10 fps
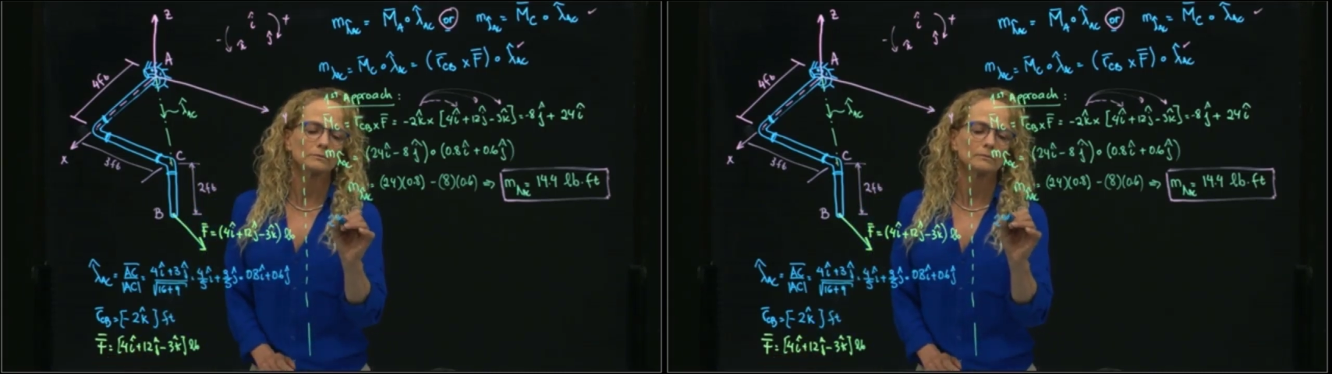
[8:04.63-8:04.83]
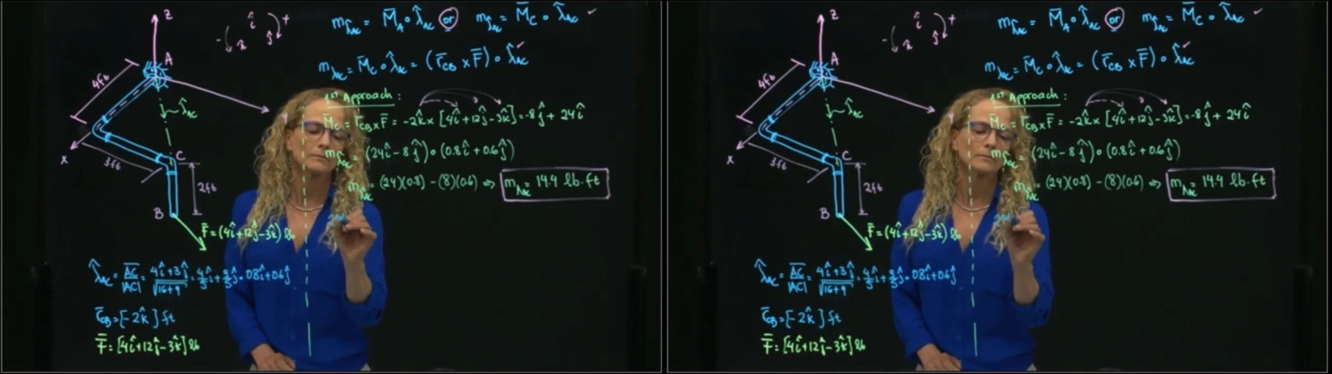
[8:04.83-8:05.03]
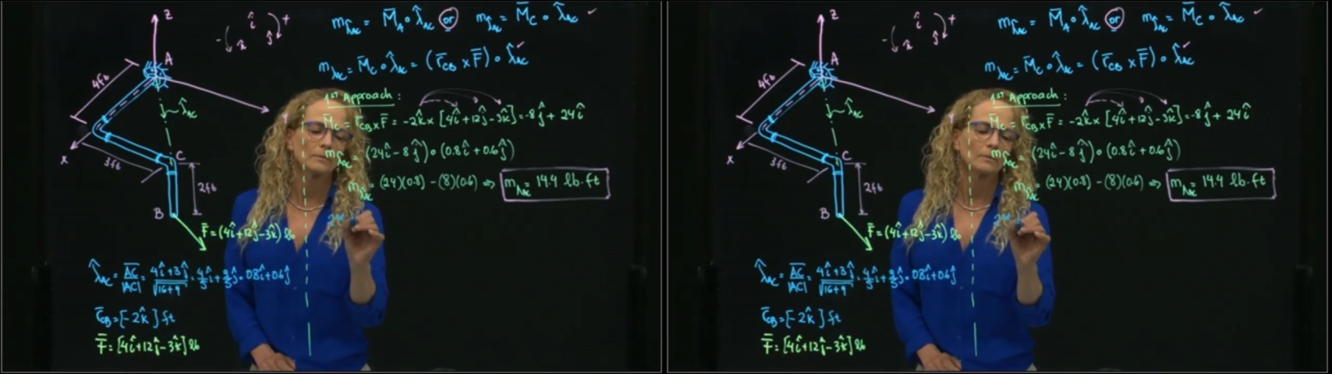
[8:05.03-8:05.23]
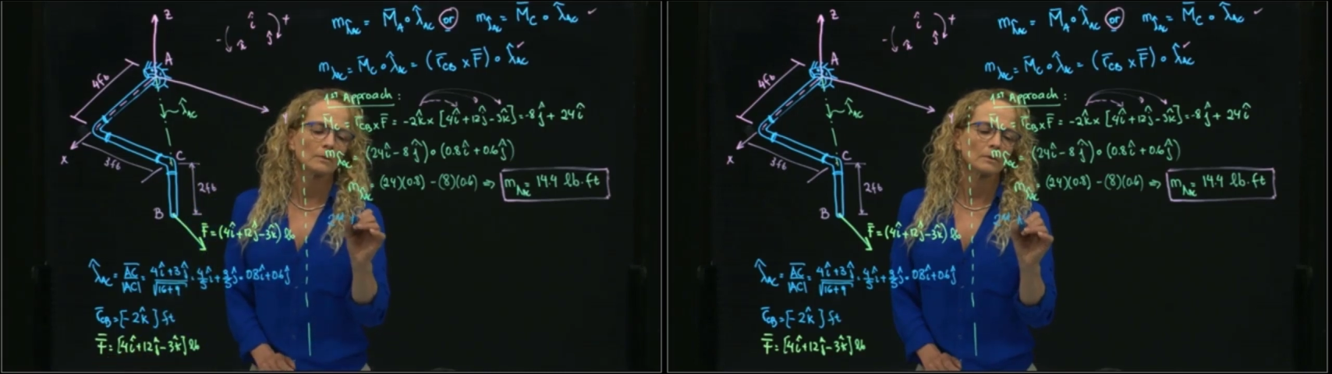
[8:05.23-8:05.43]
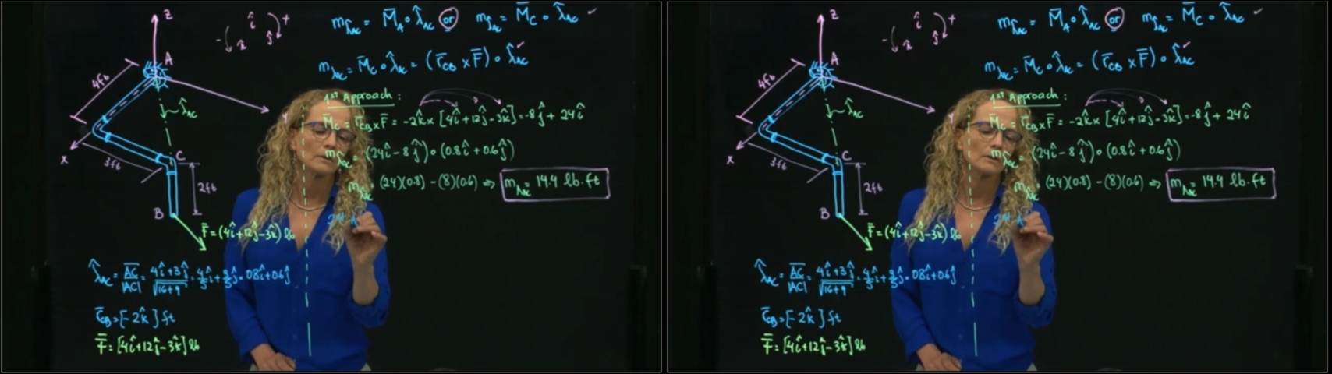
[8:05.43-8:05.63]

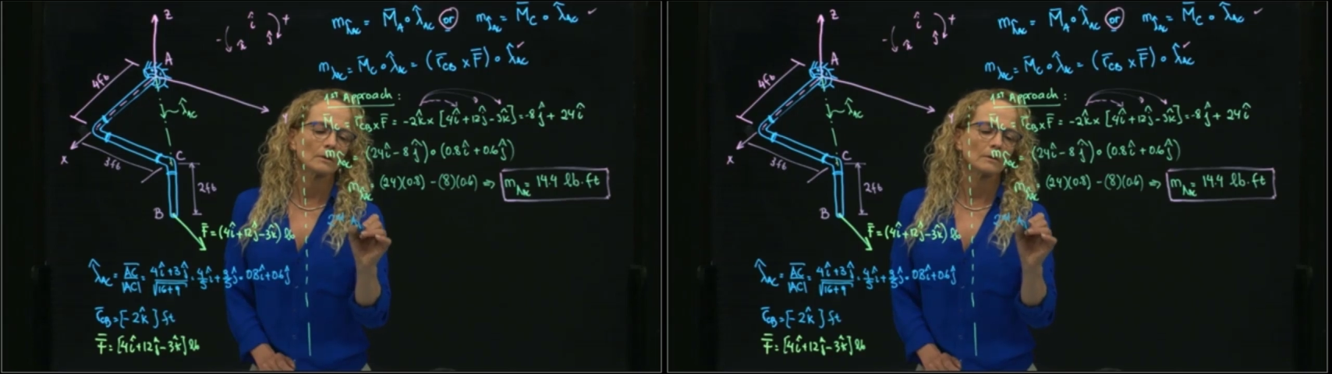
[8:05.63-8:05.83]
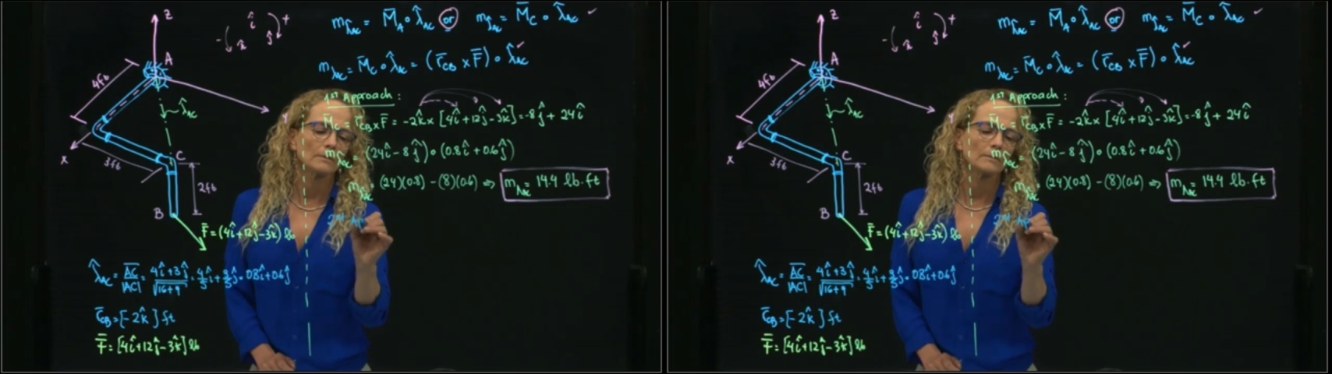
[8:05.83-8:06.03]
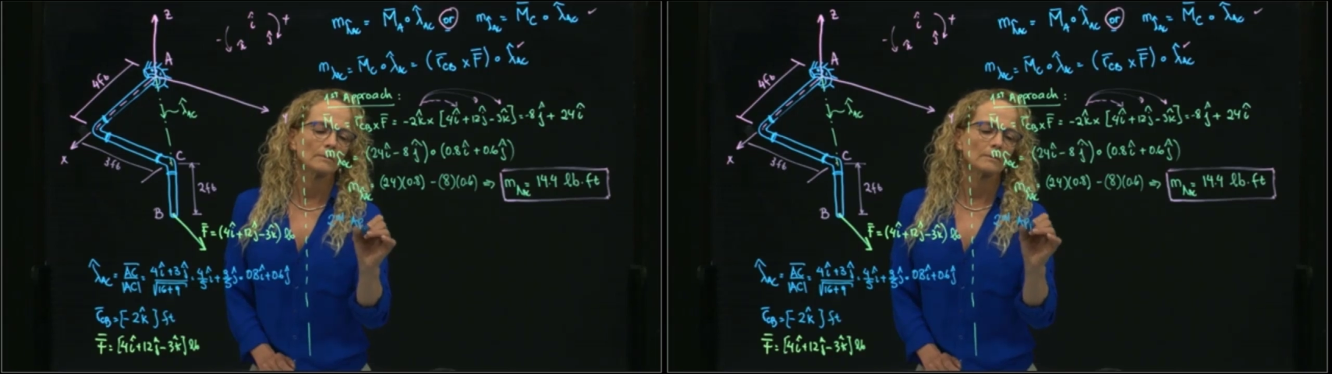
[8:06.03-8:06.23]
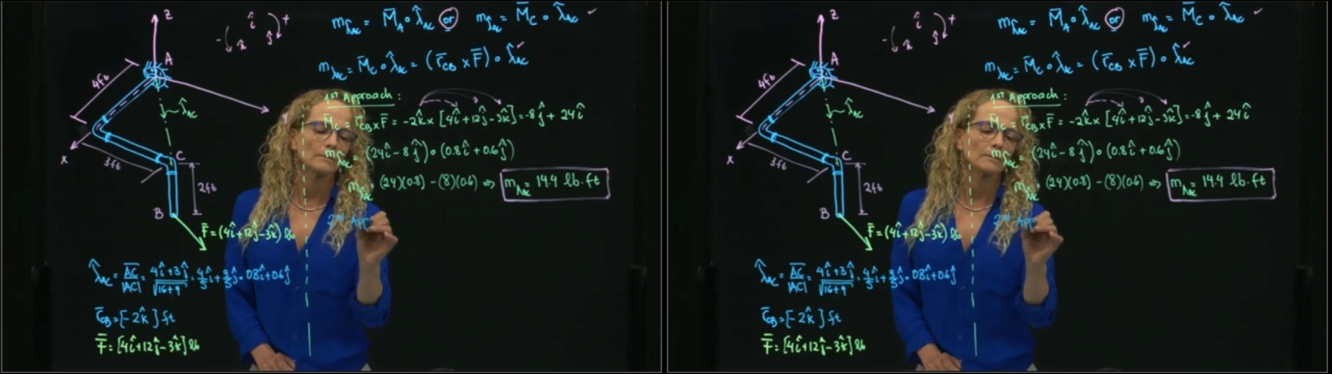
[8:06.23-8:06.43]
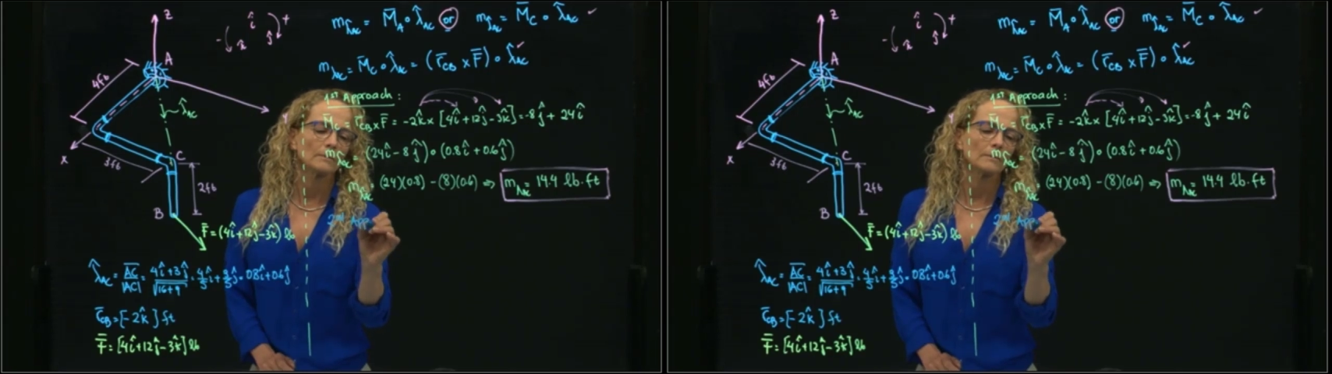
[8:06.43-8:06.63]

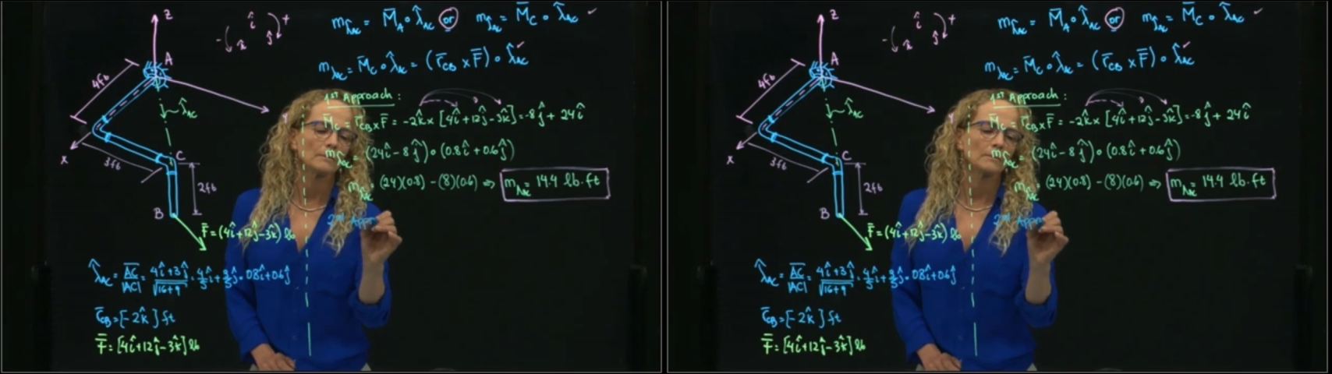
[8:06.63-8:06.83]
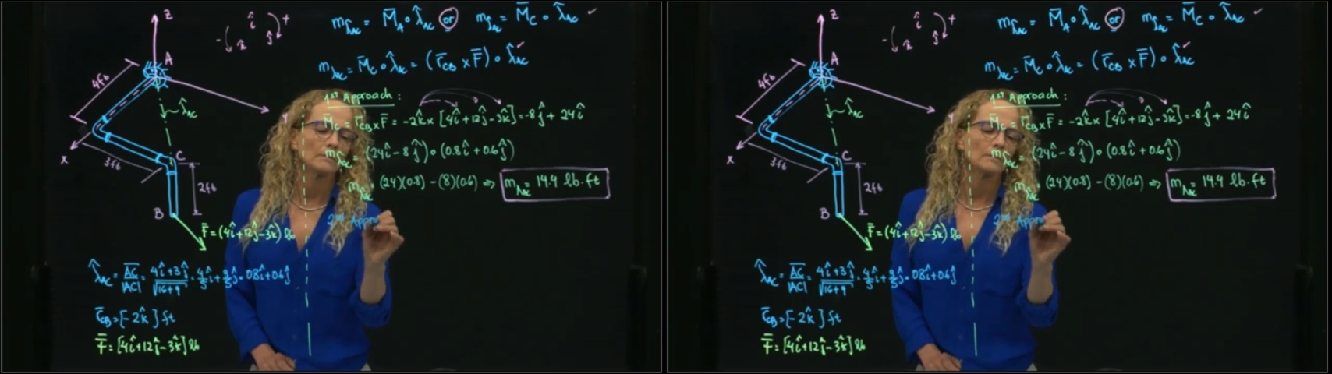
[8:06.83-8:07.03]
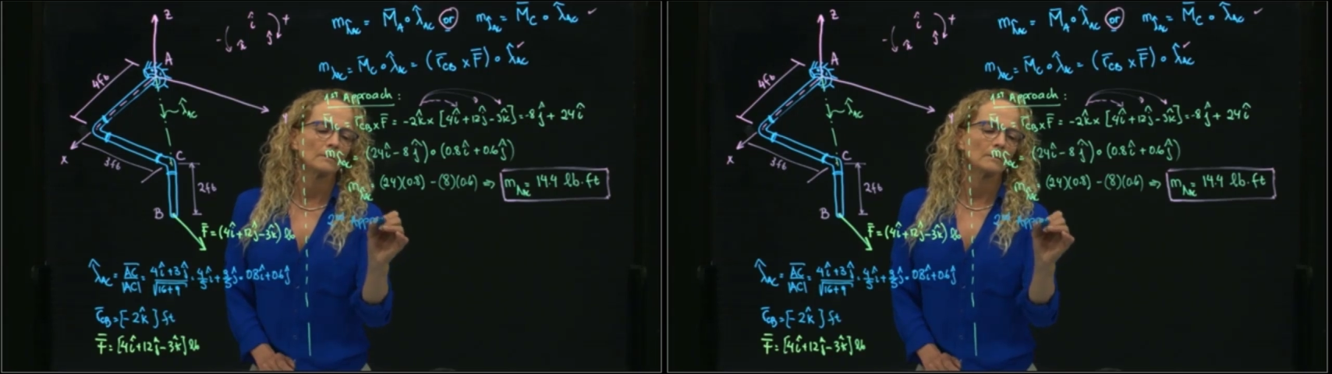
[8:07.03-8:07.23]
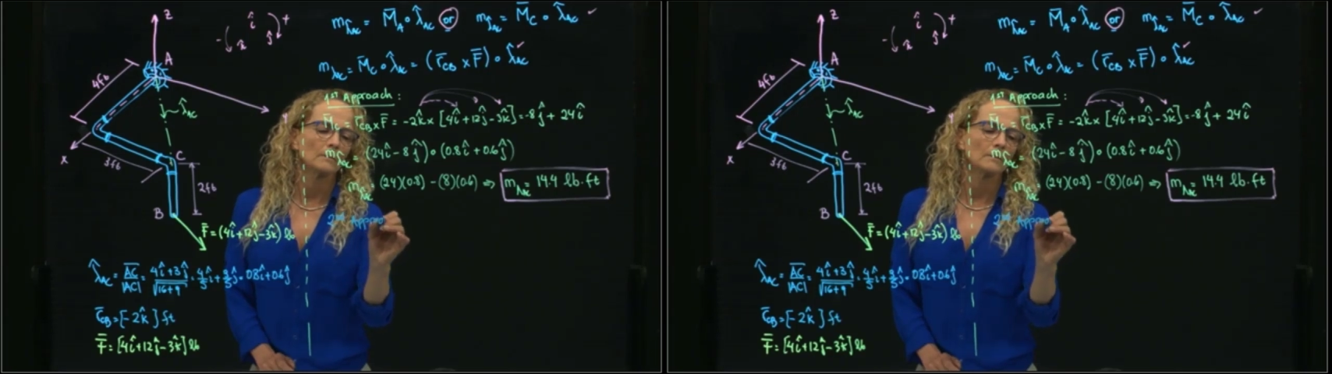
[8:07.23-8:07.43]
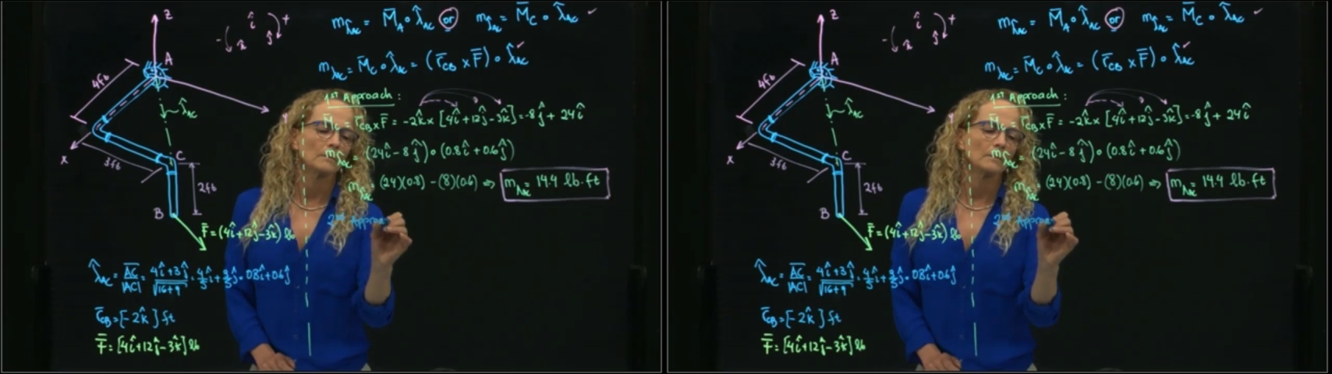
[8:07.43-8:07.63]
(silence)